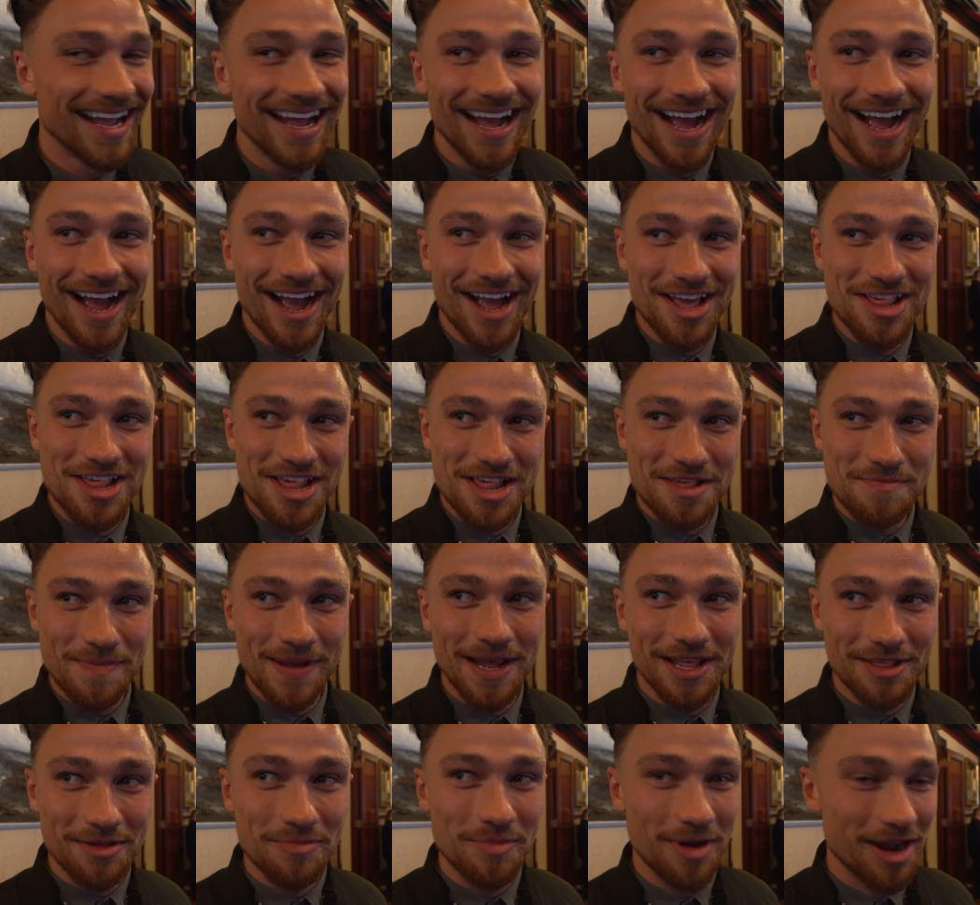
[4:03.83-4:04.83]
Uh, she
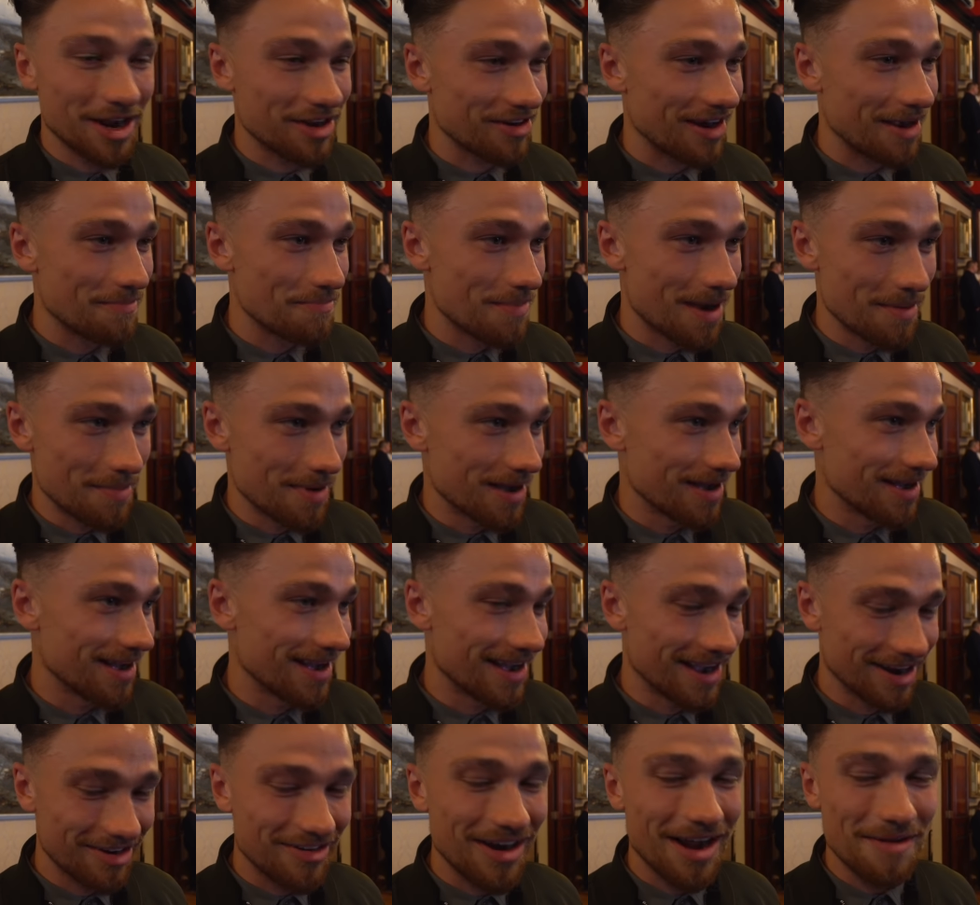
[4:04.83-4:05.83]
speaks to my grandmama,
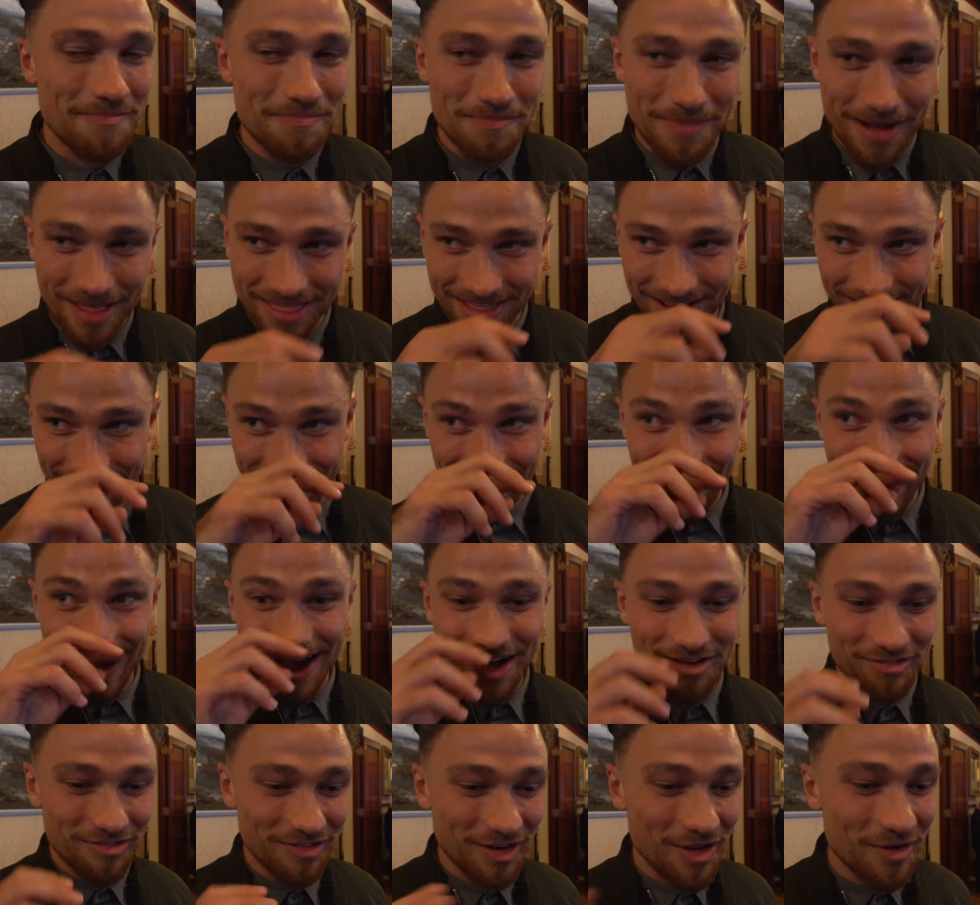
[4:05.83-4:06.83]
uh, grandmother
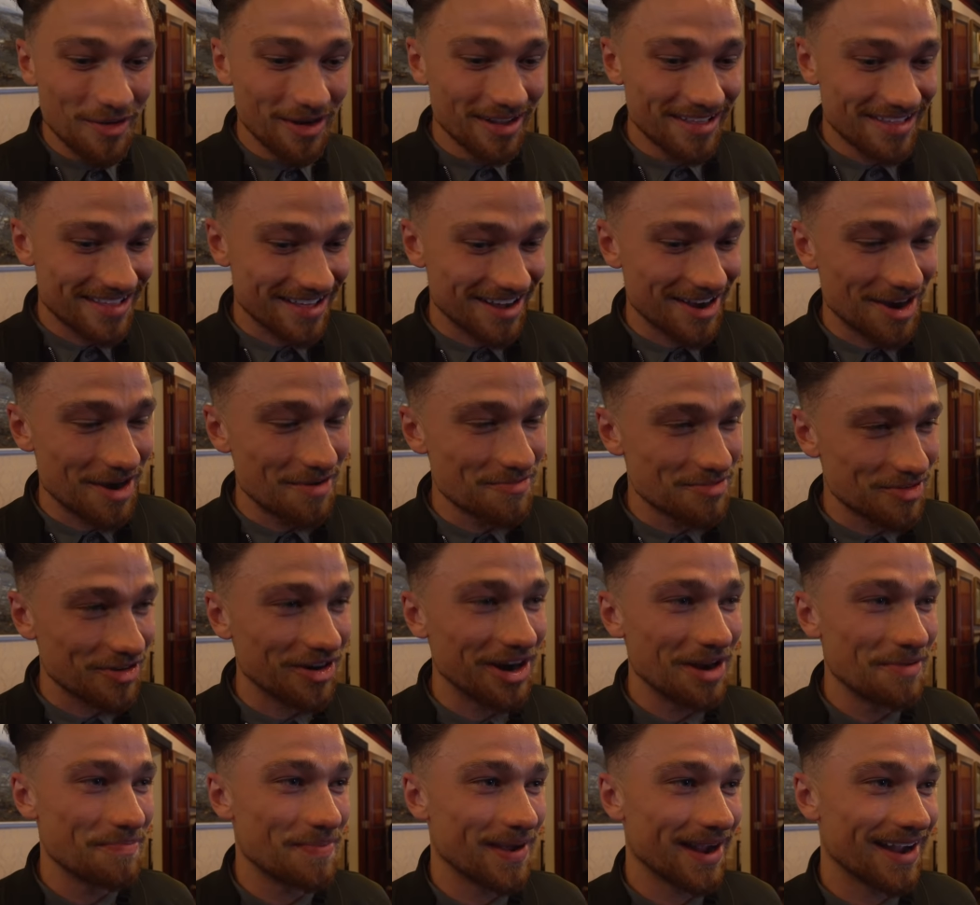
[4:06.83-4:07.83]
uh, fluent, so I'm
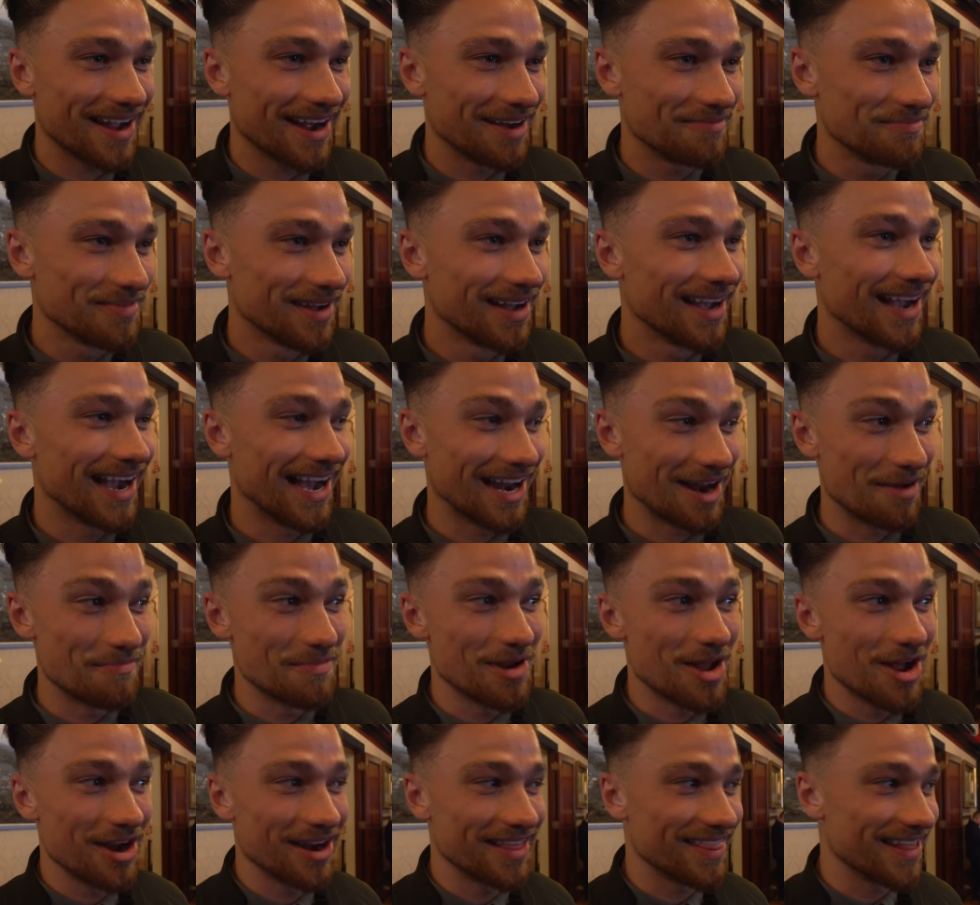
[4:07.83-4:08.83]
trying to pick up, and I'm
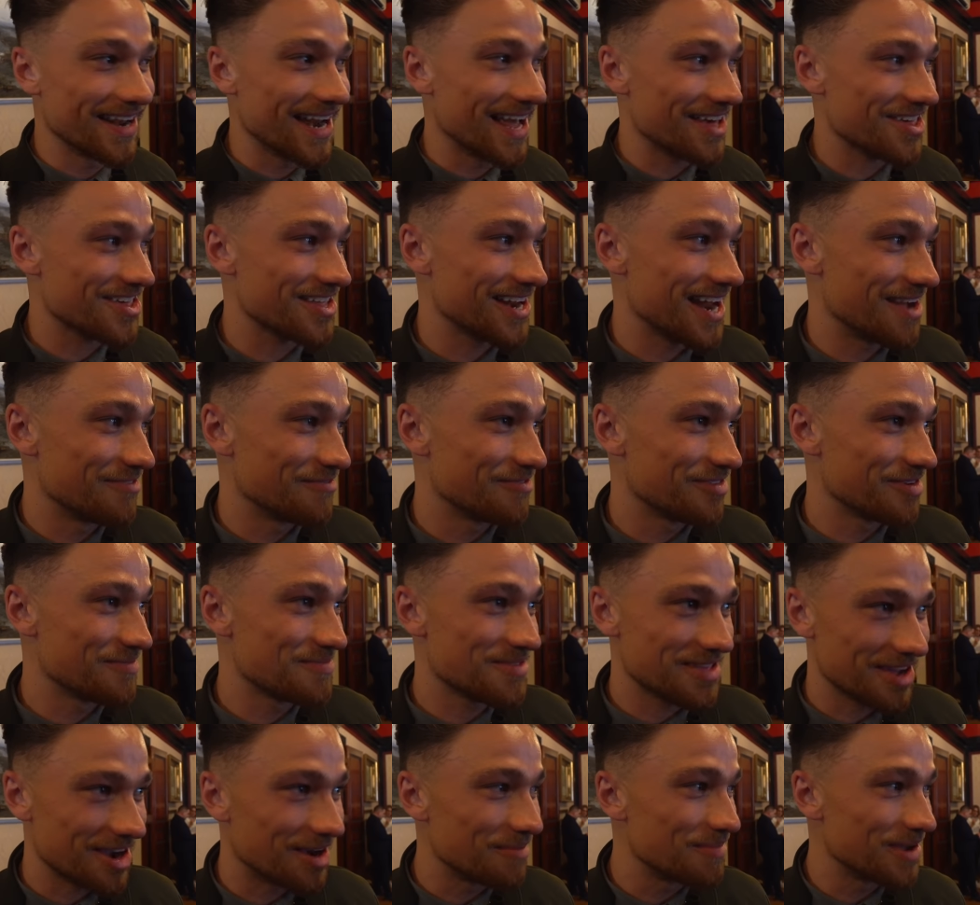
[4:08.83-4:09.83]
learning the national anthem,
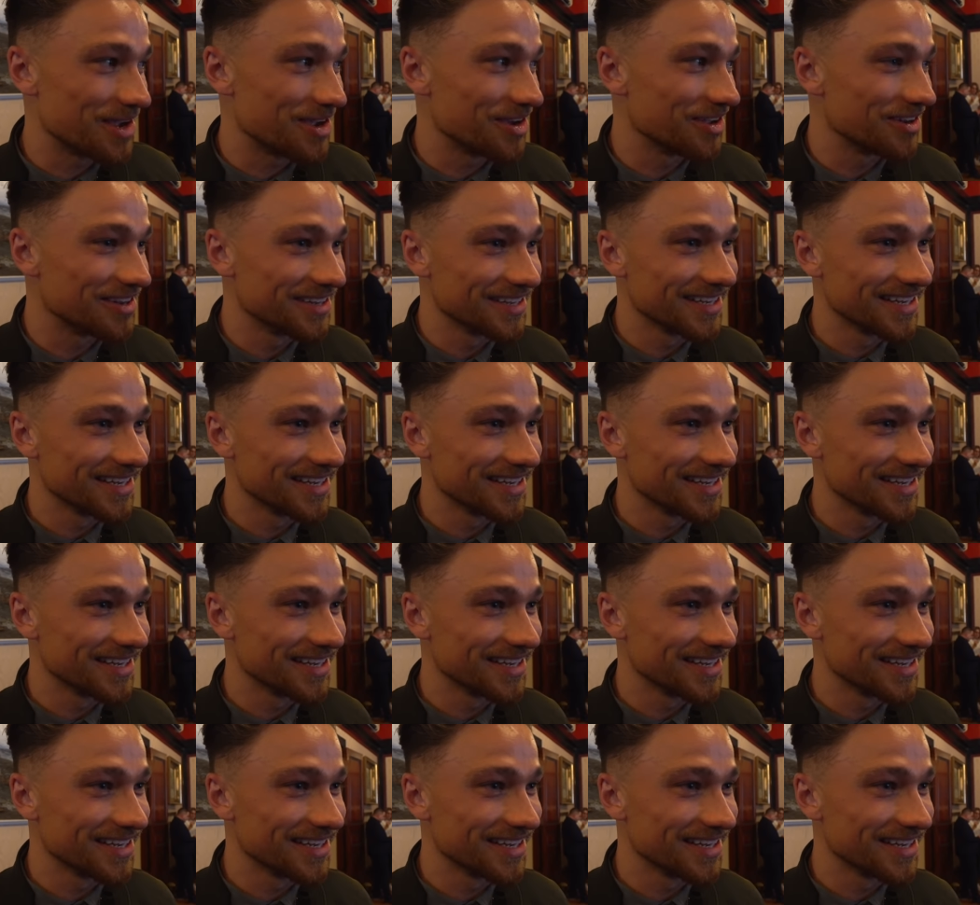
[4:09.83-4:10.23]
so I'll be good.